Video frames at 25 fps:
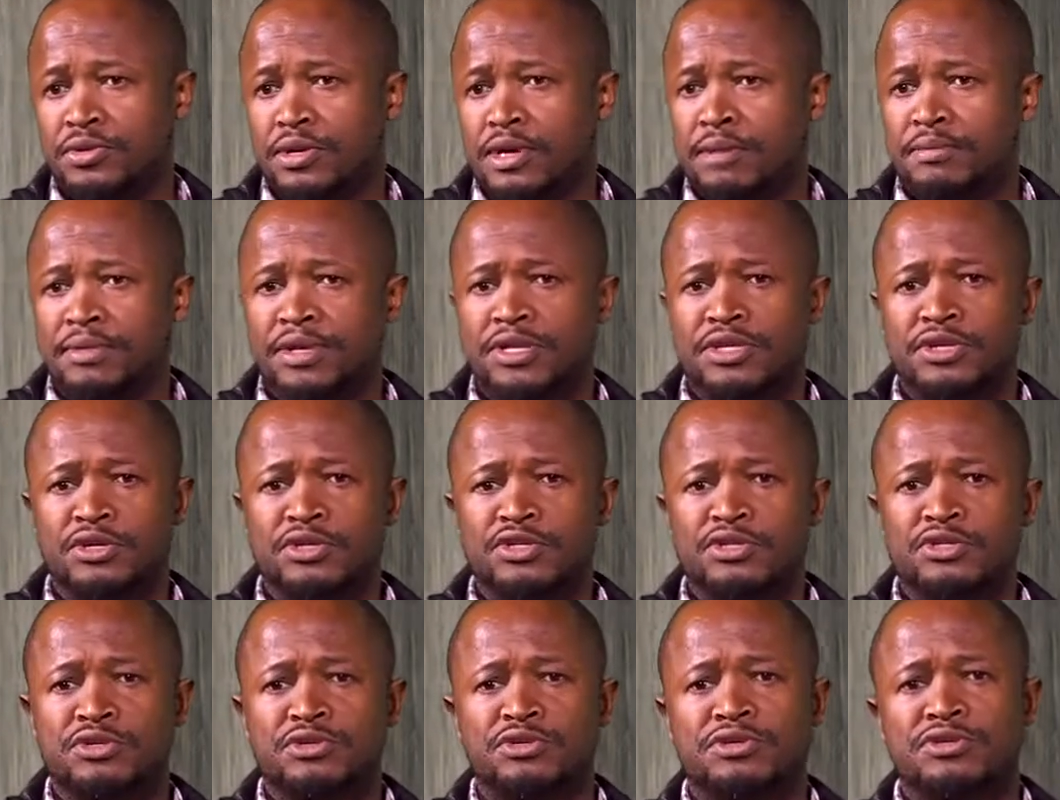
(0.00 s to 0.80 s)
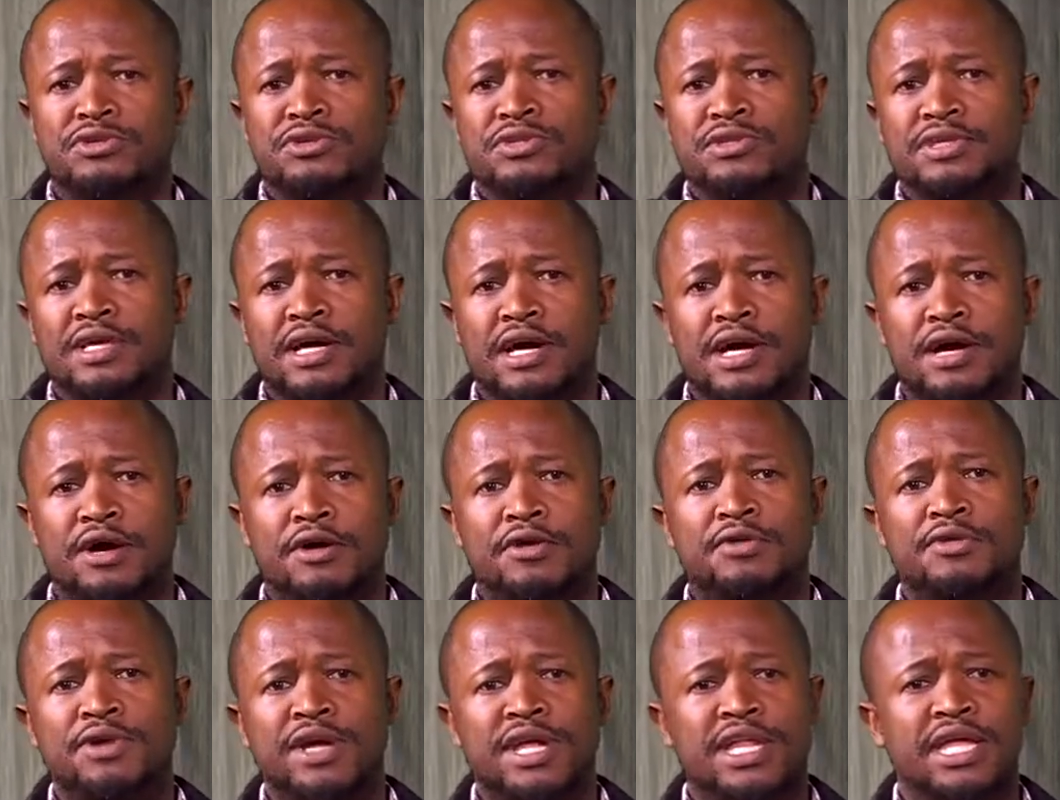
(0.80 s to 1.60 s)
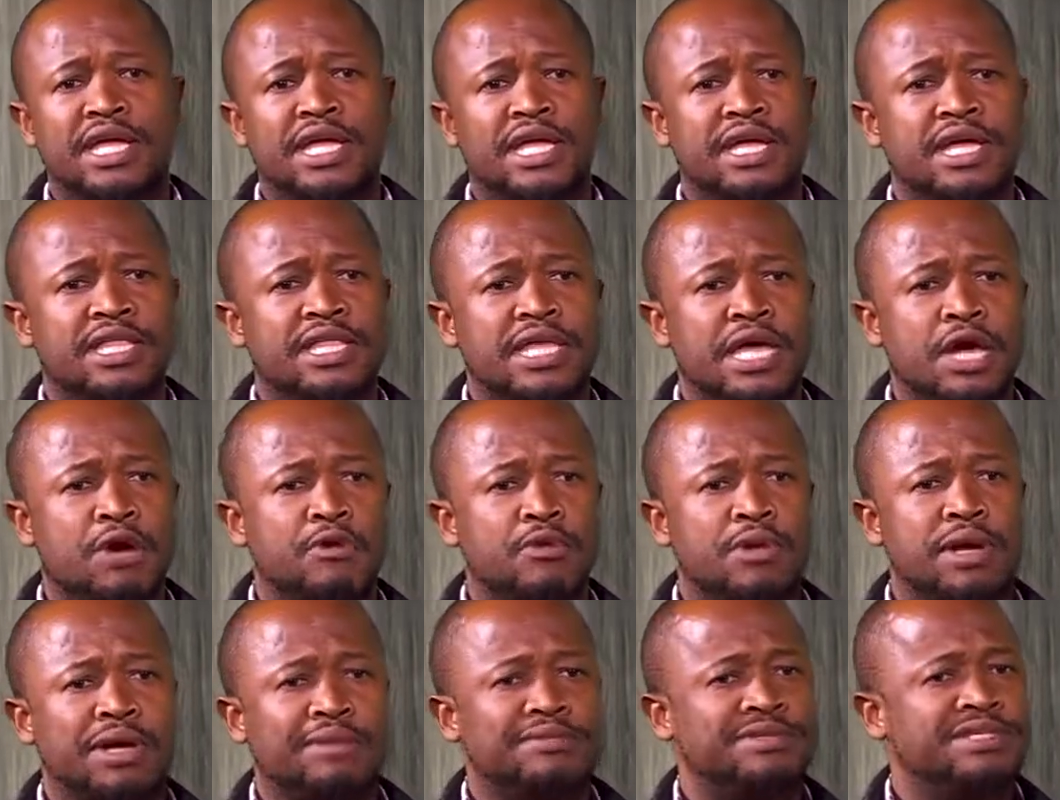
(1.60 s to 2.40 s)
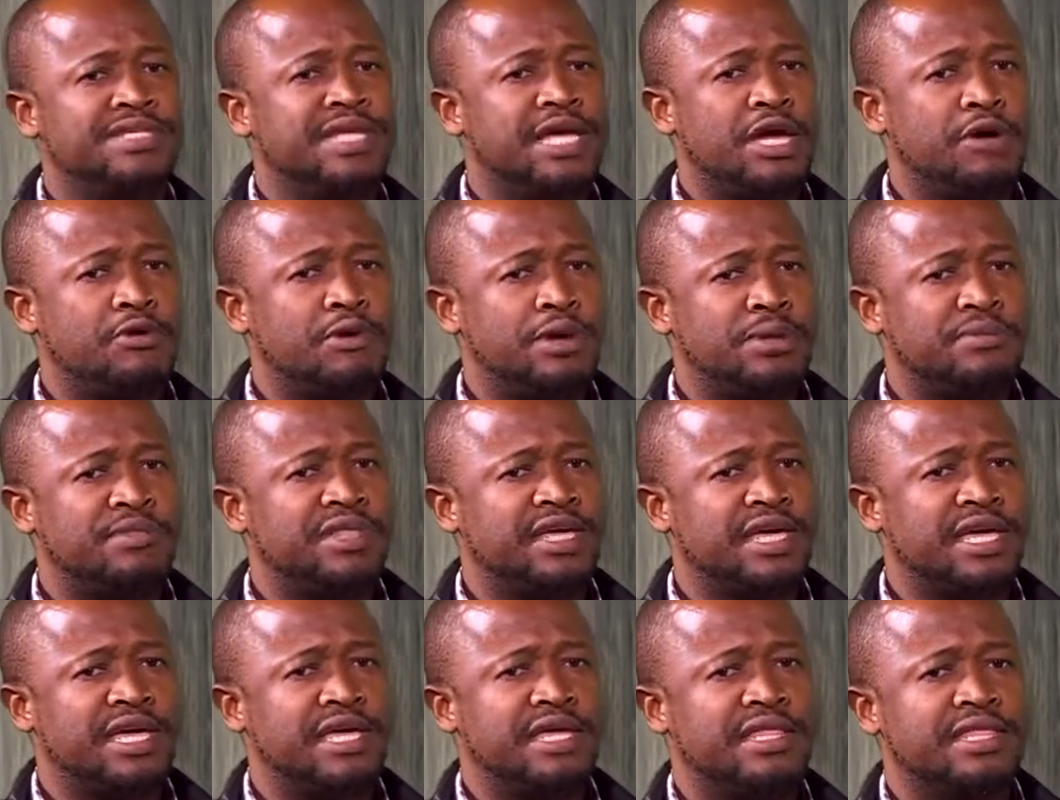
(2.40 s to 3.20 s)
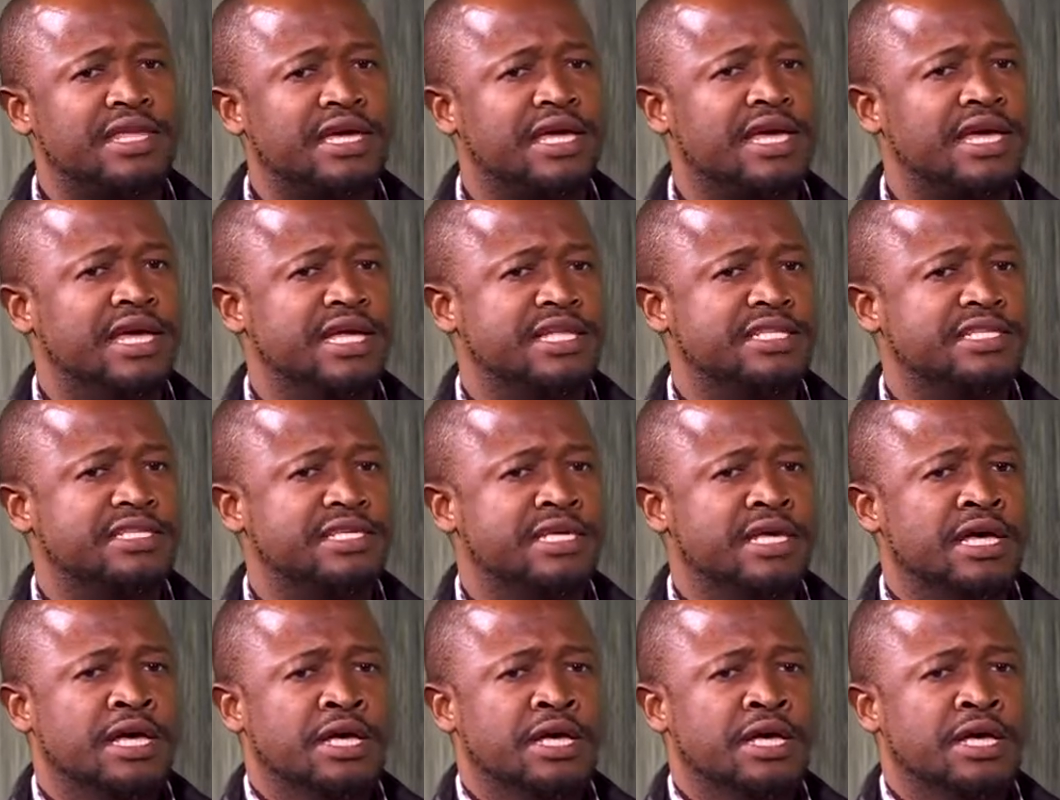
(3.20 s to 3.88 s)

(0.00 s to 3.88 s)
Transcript: I mean, those schools are already, they equip the kids.